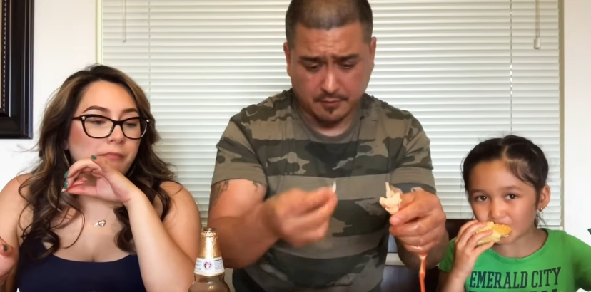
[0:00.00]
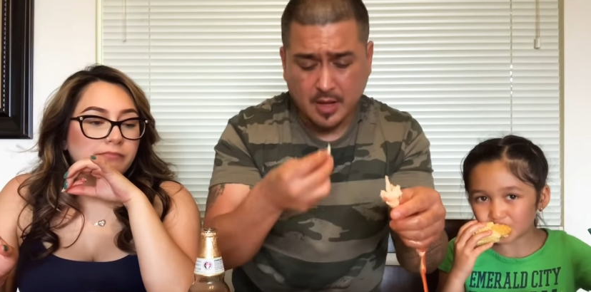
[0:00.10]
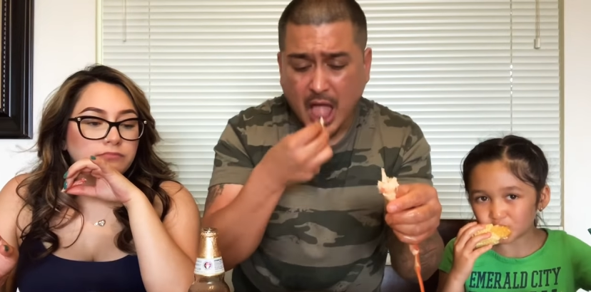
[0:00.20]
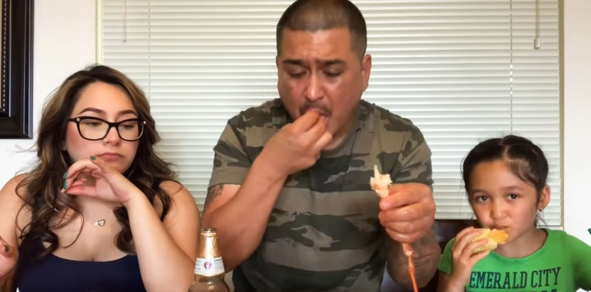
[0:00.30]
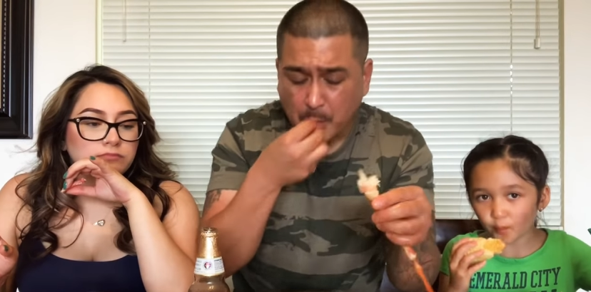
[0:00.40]
Speaker 1: of
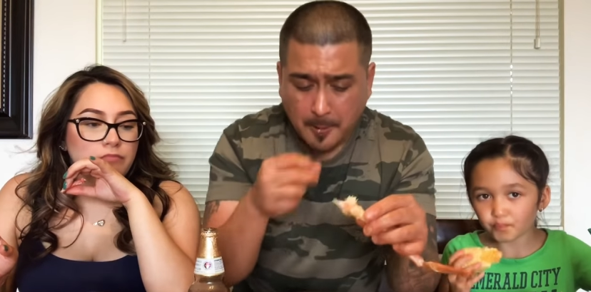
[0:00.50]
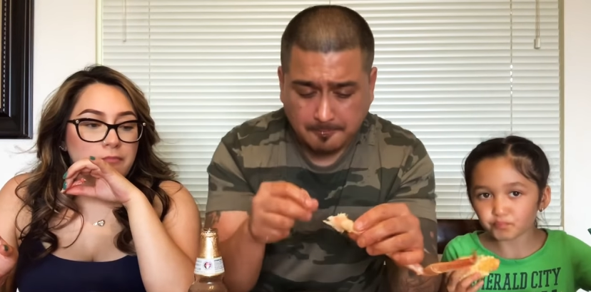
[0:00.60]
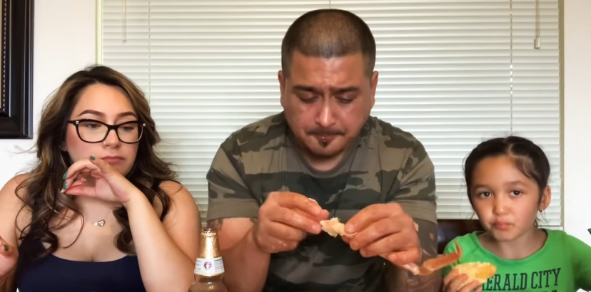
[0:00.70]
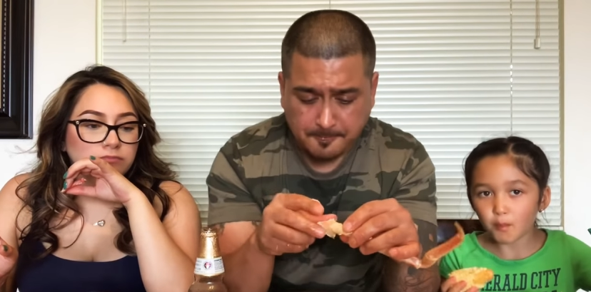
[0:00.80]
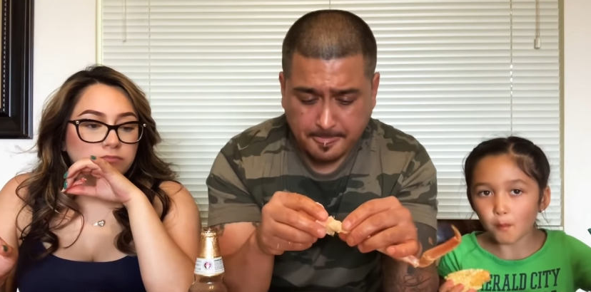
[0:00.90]

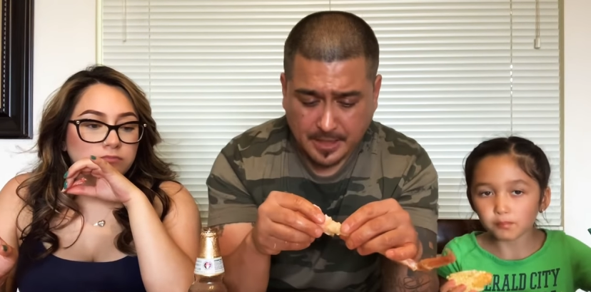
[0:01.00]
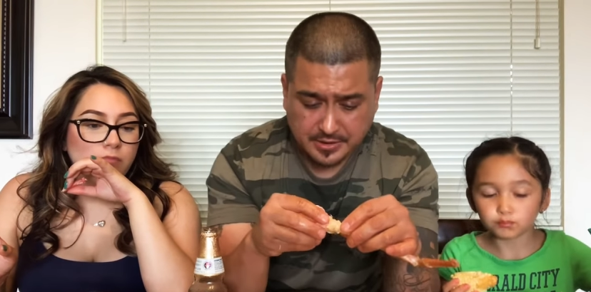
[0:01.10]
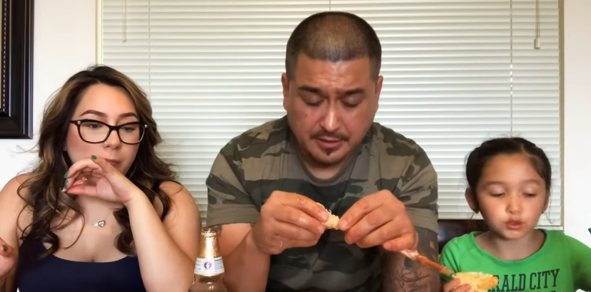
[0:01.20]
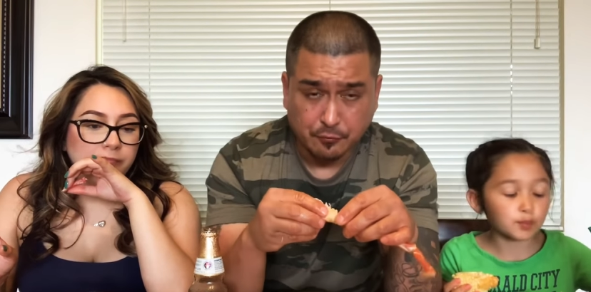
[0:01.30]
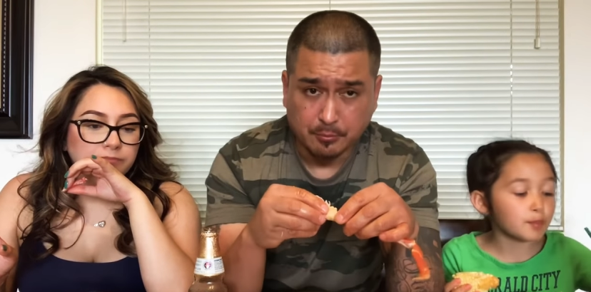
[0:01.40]

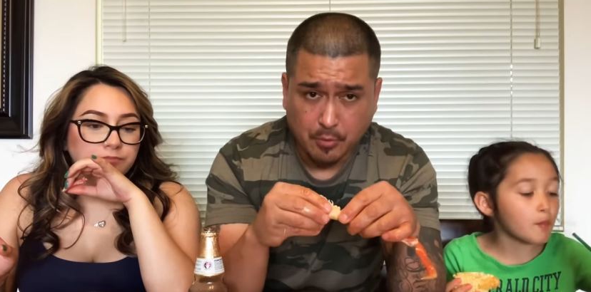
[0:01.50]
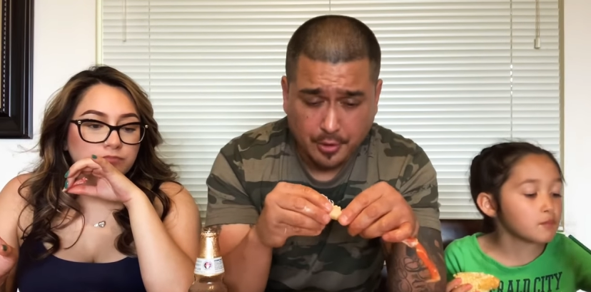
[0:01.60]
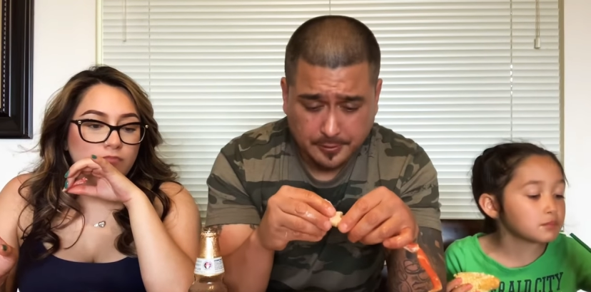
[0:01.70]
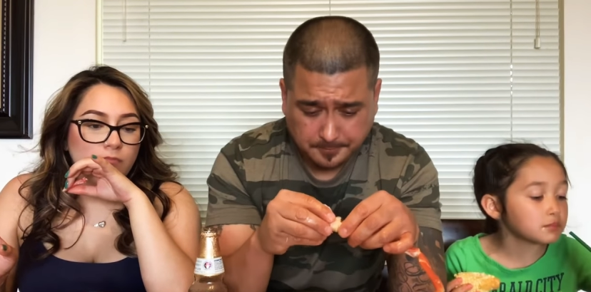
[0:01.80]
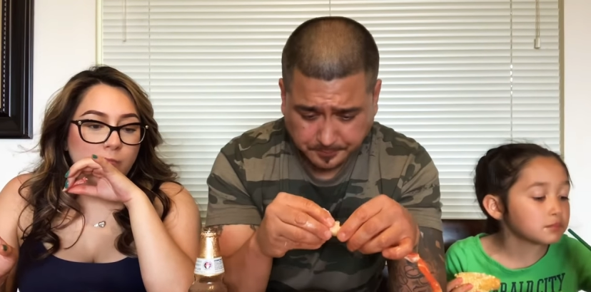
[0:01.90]
seafood
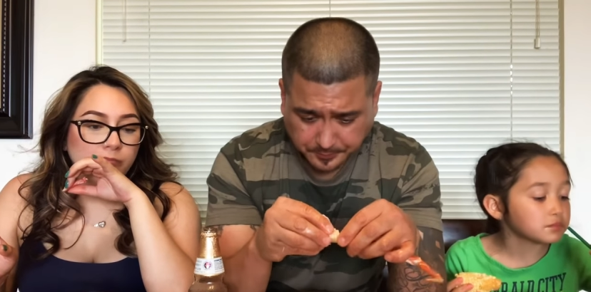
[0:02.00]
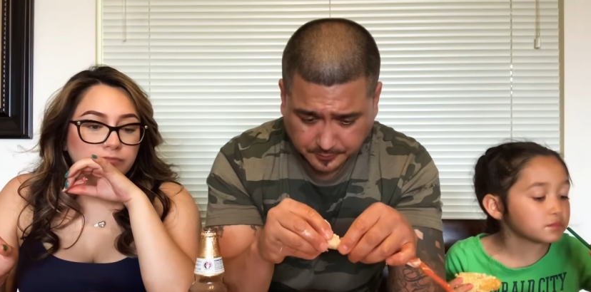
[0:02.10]
boil.